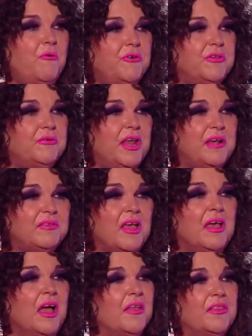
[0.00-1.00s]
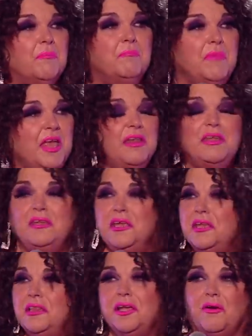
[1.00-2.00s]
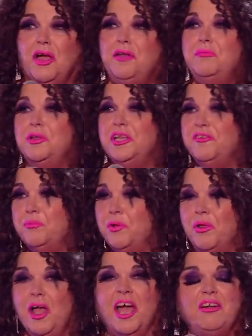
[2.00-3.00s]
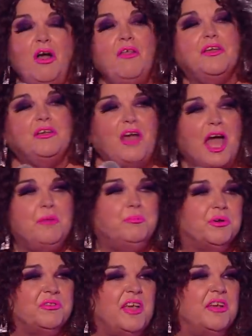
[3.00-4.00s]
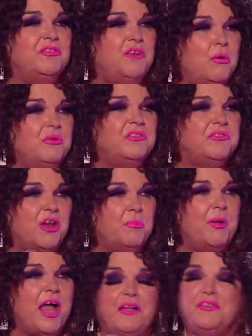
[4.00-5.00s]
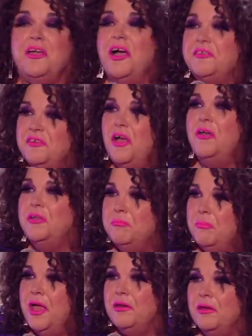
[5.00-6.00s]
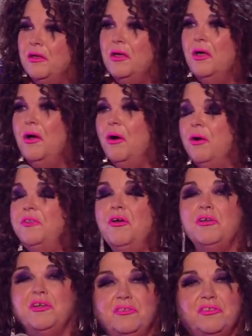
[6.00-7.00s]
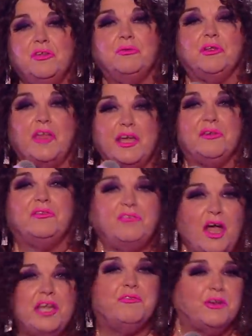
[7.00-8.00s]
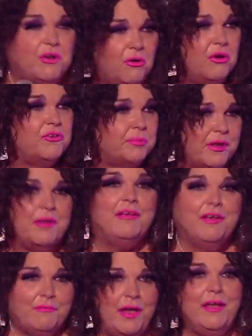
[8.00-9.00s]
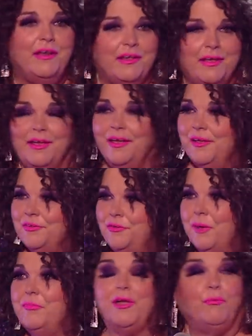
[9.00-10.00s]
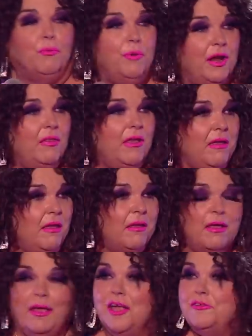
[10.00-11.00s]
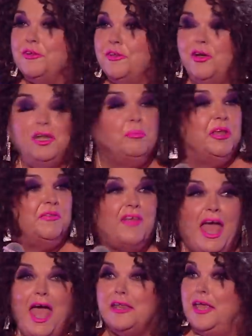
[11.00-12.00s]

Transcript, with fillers: over there next. The men in Italy are unbelievable. And all the guidebooks say, don't stare back at the Italian men, or they'll consider it like a sign of encouragement, right? So I'm like, really? Is it gonna be that